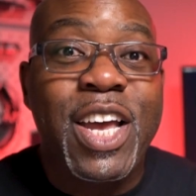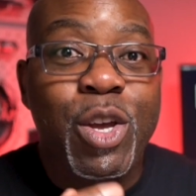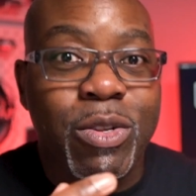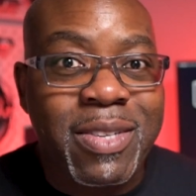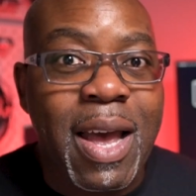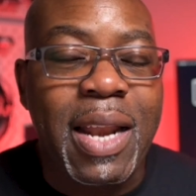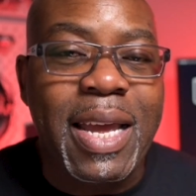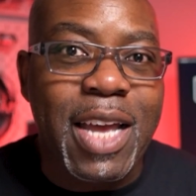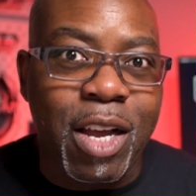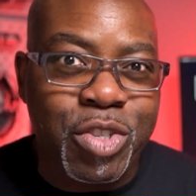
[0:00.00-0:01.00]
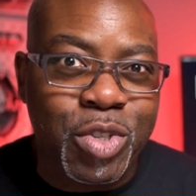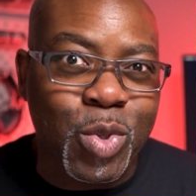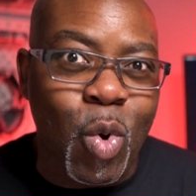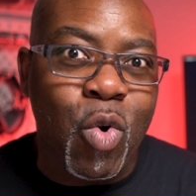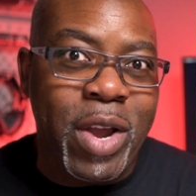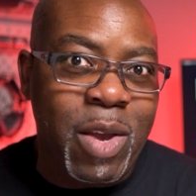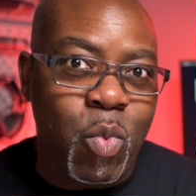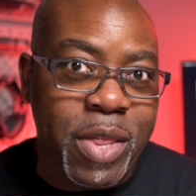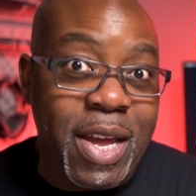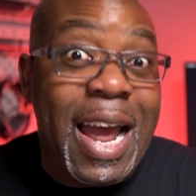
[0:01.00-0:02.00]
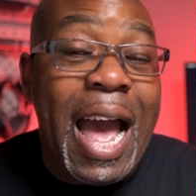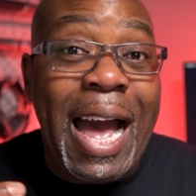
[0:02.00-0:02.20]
you're telling a story with it